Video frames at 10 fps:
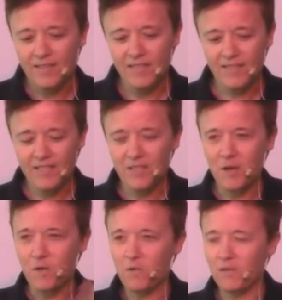In this
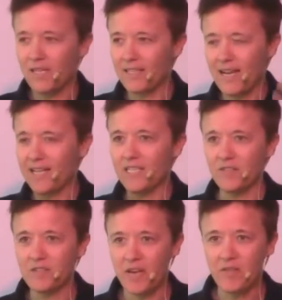whole like
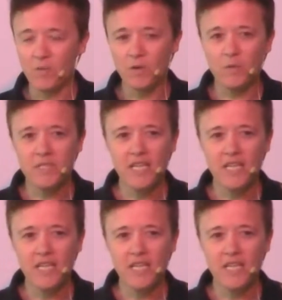idea of saving the world,